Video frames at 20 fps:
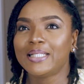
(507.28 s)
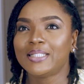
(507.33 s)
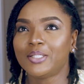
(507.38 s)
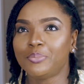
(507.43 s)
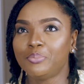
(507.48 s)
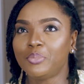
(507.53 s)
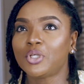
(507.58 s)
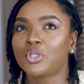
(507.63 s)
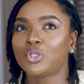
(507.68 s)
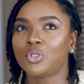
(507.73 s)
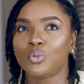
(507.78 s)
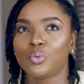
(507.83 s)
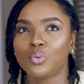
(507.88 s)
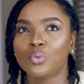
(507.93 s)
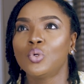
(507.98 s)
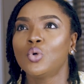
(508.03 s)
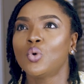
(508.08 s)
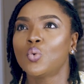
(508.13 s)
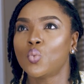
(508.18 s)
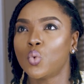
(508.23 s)
they make you
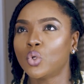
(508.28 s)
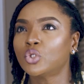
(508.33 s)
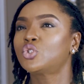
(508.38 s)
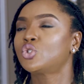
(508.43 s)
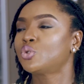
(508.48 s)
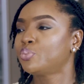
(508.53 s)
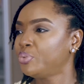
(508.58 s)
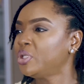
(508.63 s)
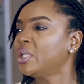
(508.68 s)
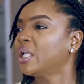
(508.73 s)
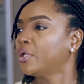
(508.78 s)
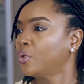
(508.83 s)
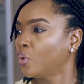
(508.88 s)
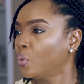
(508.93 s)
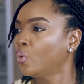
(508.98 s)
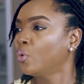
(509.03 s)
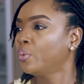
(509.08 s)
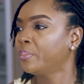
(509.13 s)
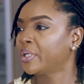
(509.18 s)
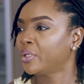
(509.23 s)
want to be at
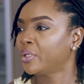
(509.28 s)
home and